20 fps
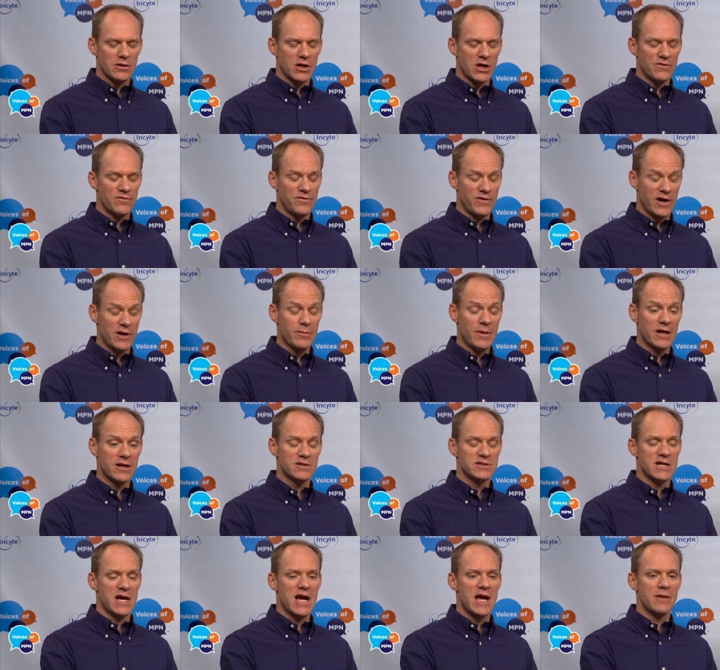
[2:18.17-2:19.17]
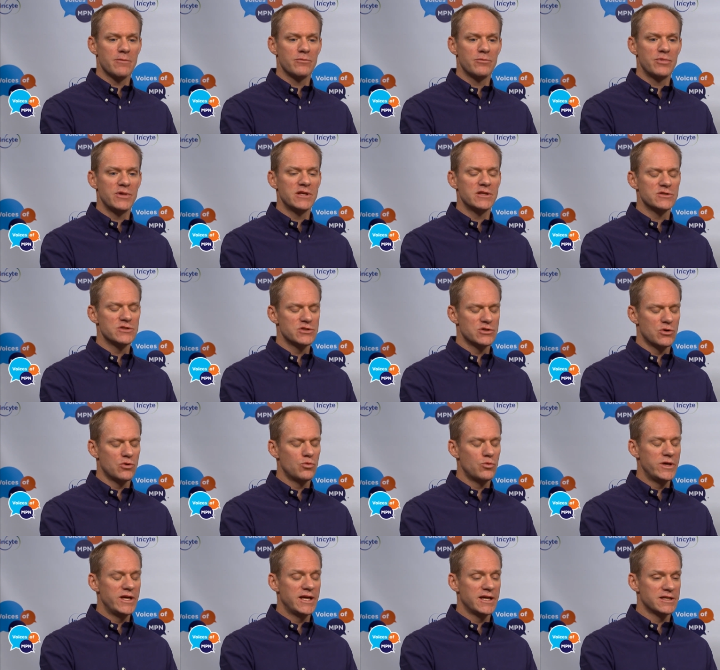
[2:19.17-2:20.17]
a fair amount of time being so
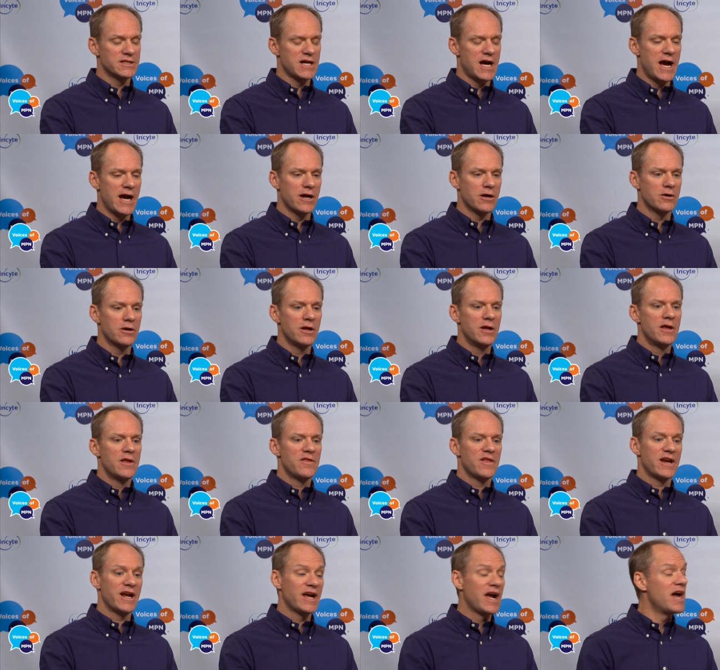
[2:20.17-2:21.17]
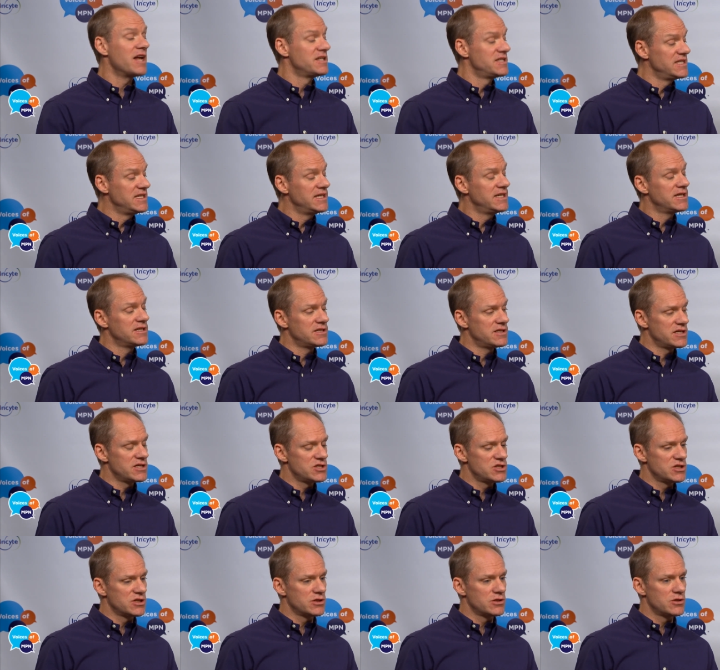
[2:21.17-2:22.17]
weak and tired that I got
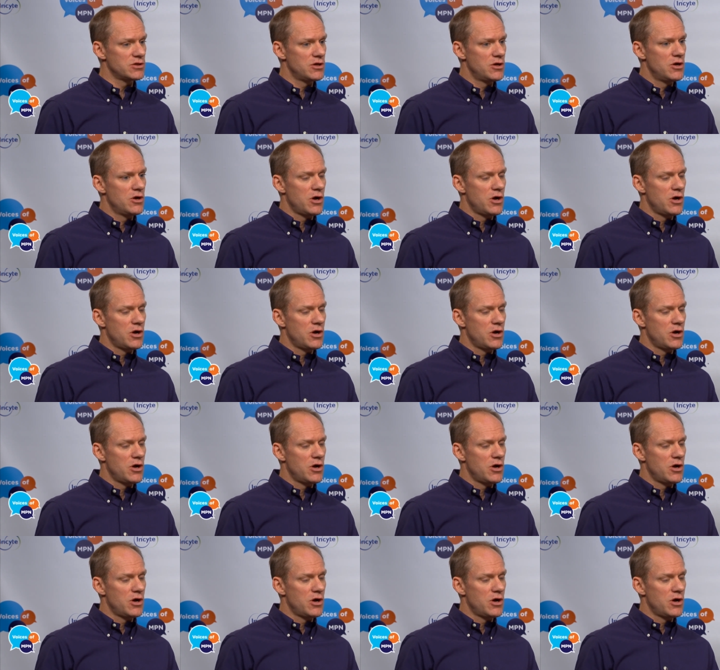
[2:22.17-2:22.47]
deconditioned?